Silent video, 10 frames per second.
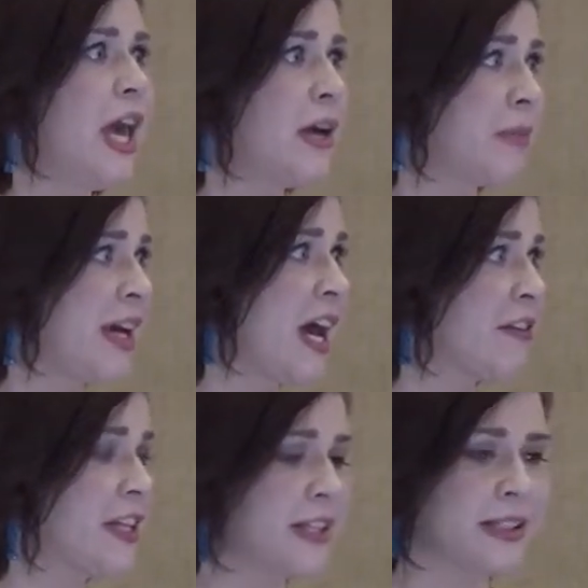and my
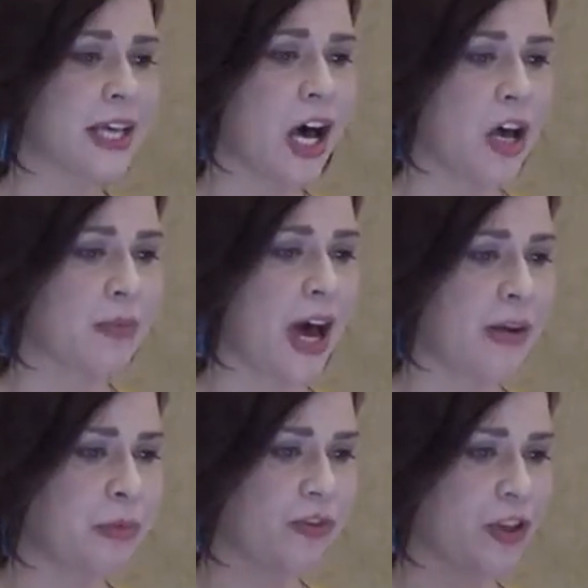athletes, I
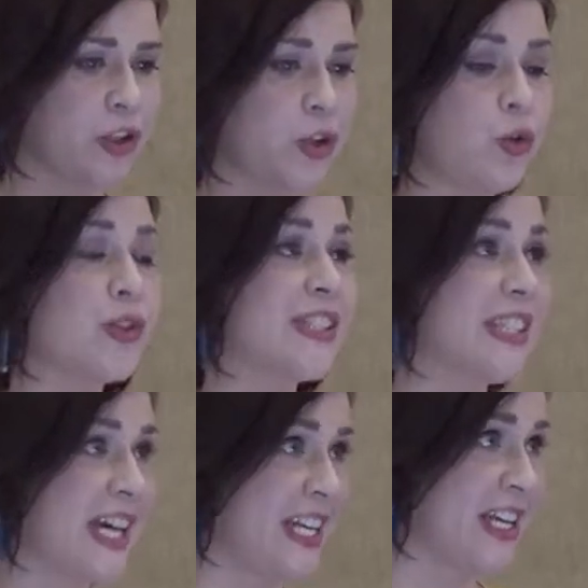prefer to do
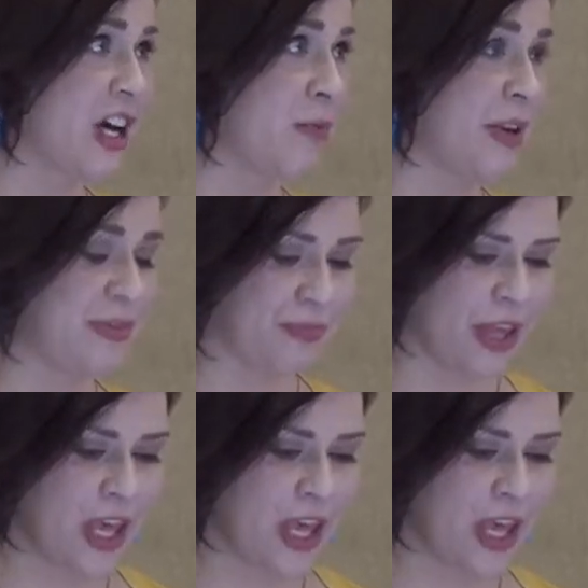sliding cupping.